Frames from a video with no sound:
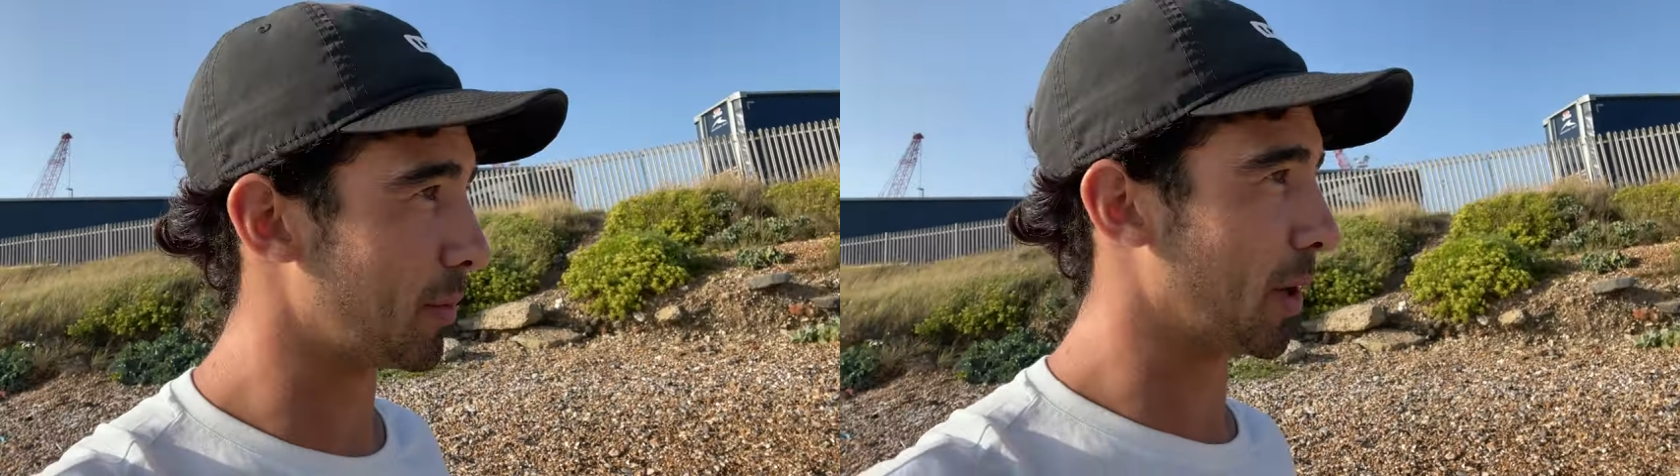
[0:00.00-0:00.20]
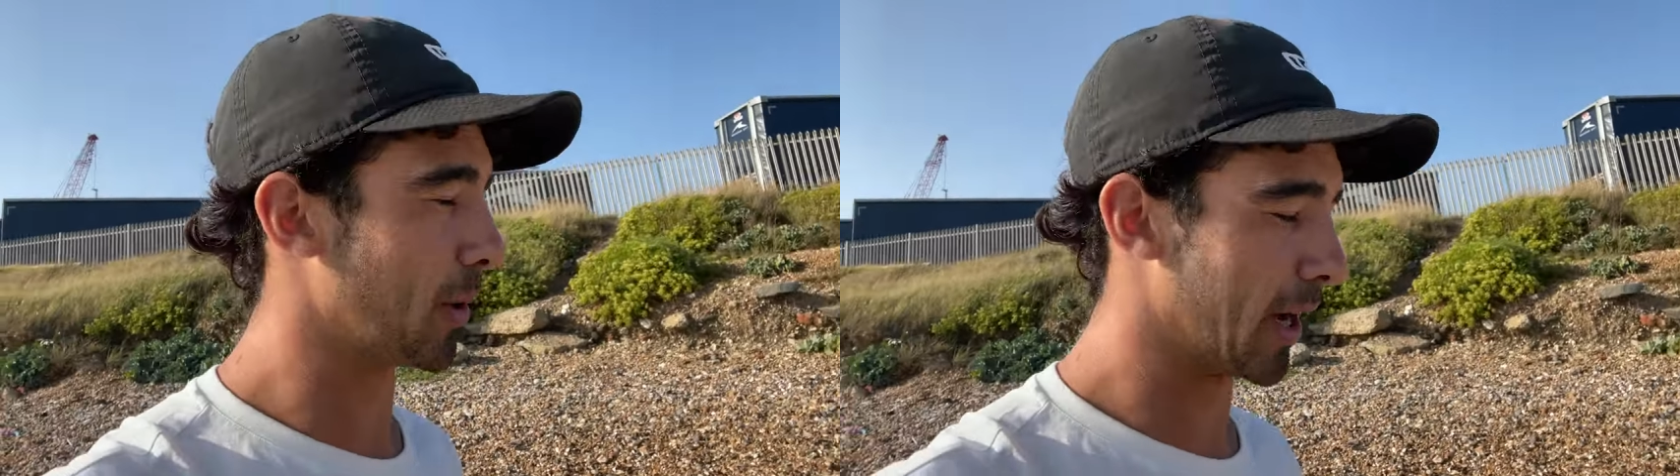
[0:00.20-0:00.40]

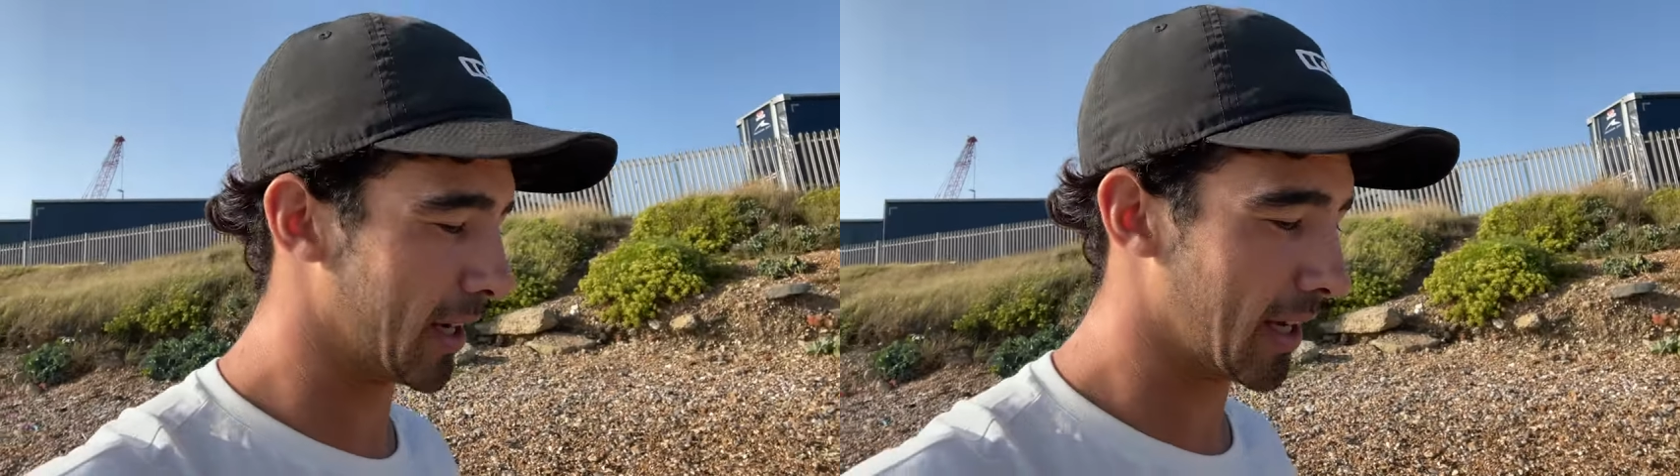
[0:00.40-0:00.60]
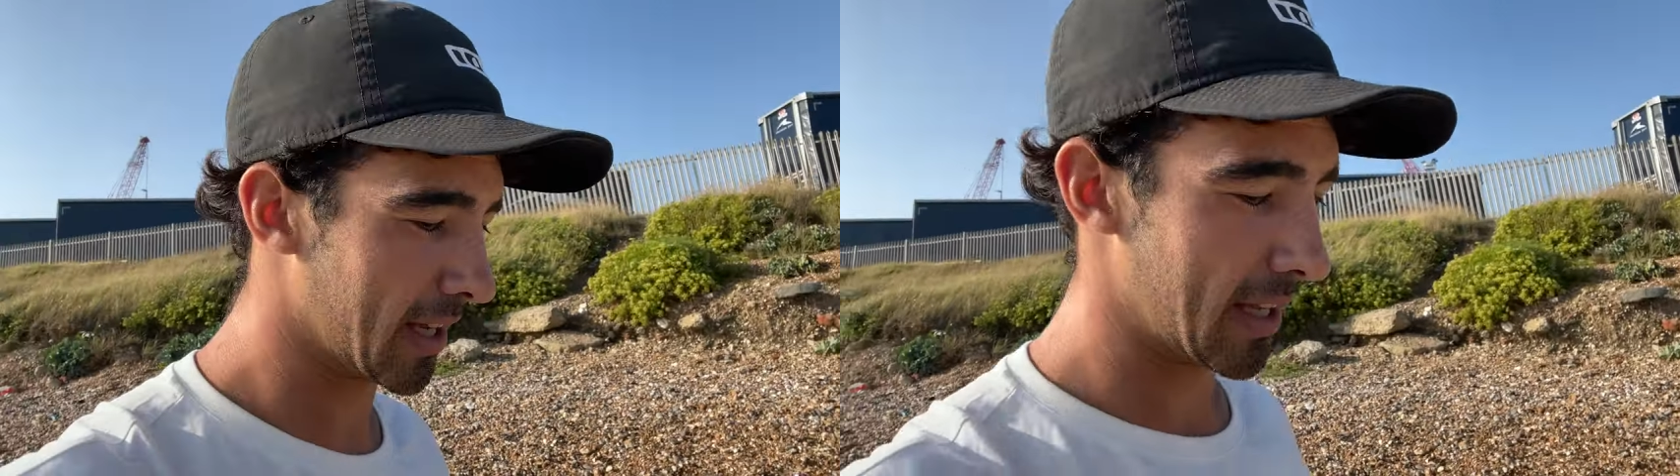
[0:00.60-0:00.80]
my
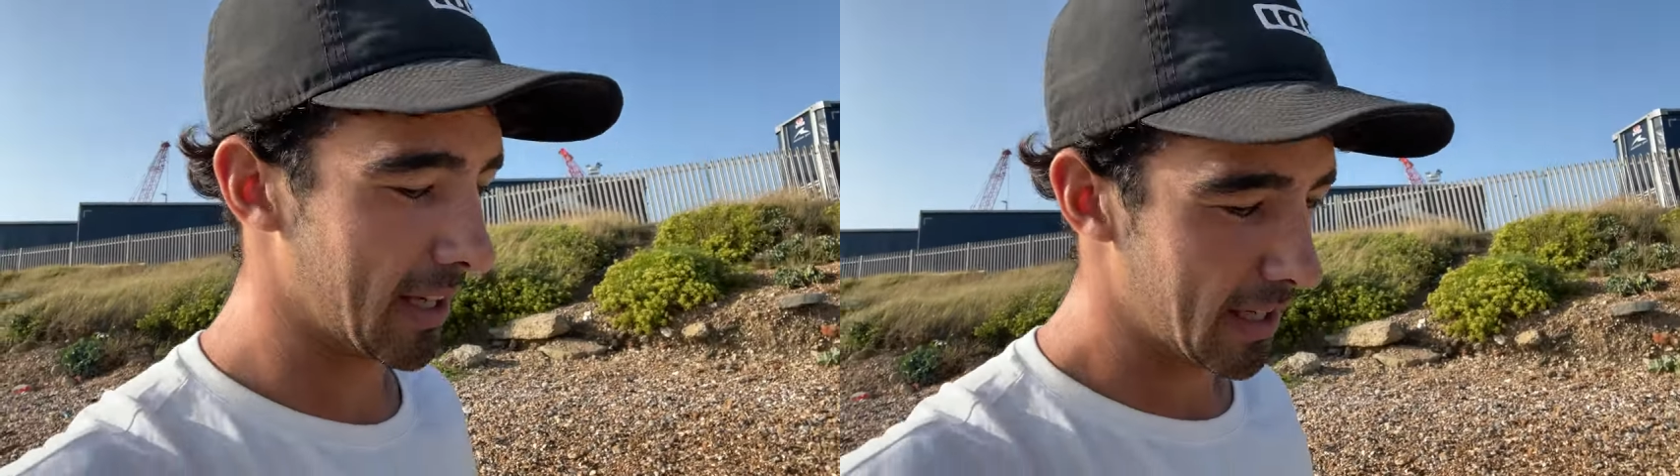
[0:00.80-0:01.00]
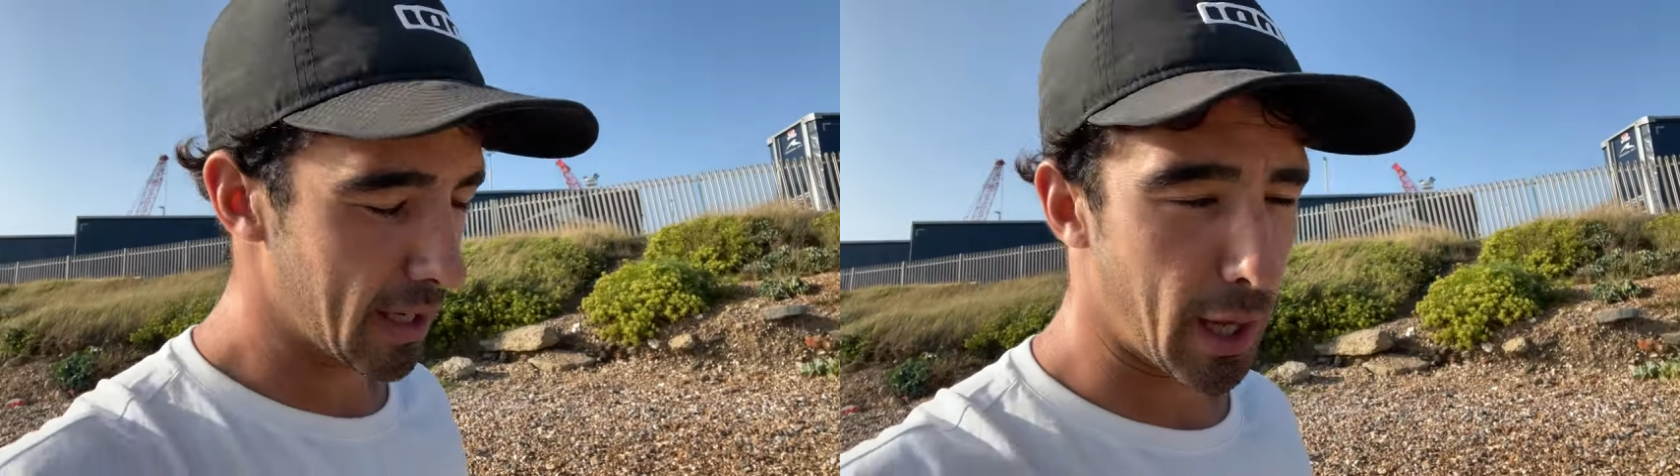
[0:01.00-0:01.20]
way
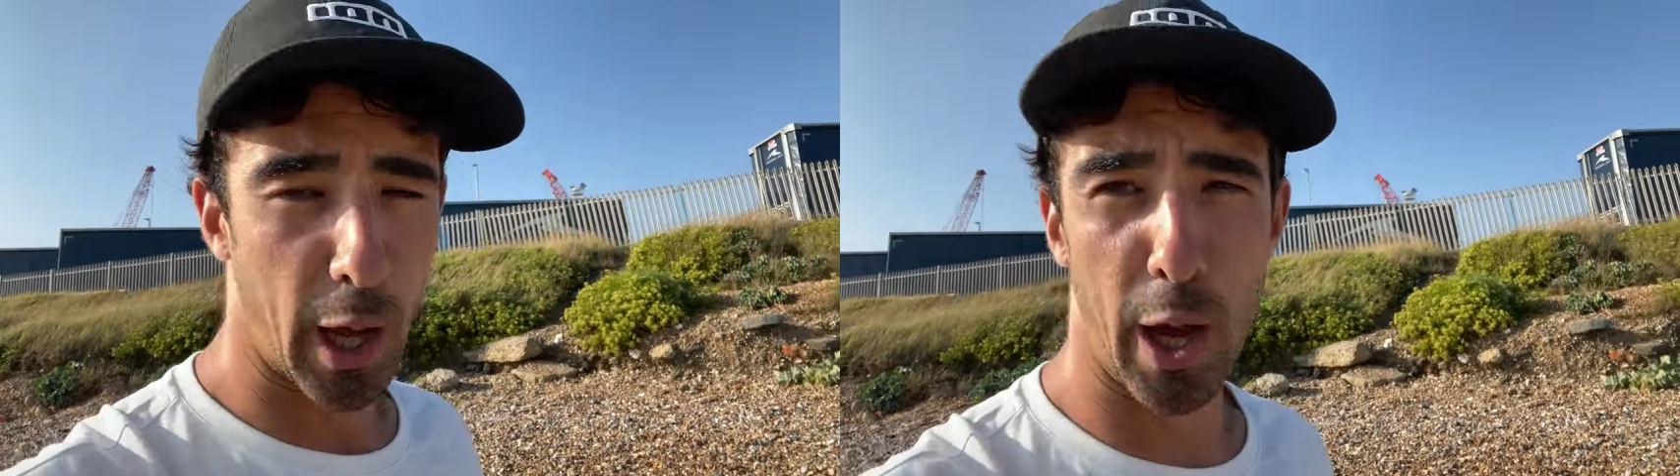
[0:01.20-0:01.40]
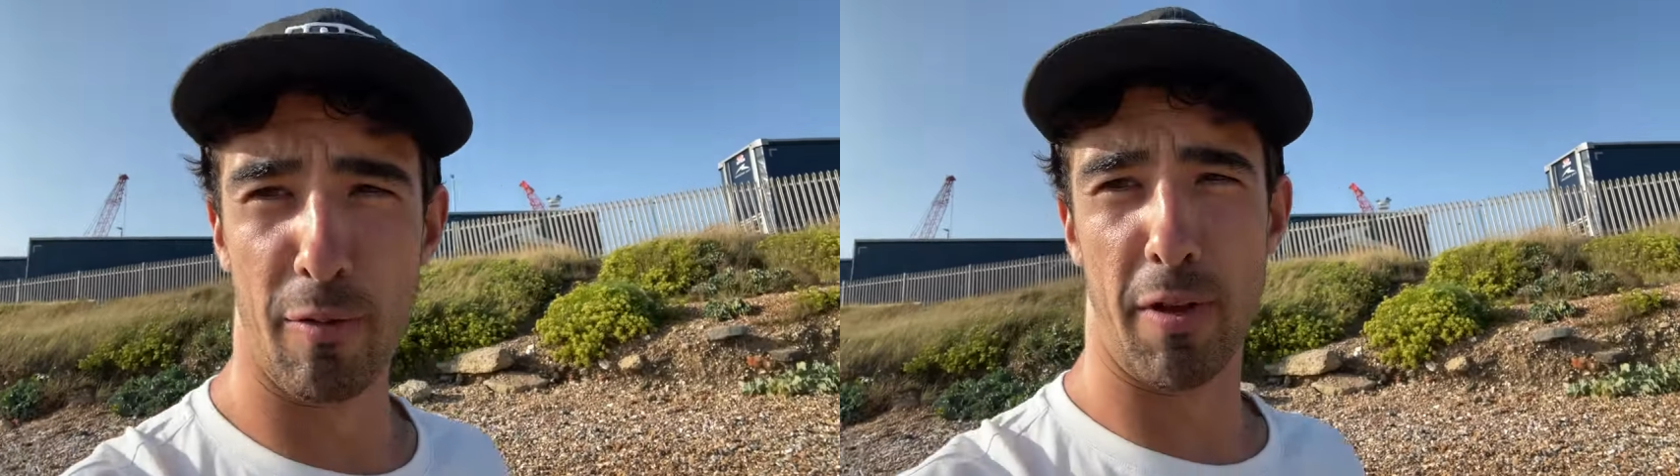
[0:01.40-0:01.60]
over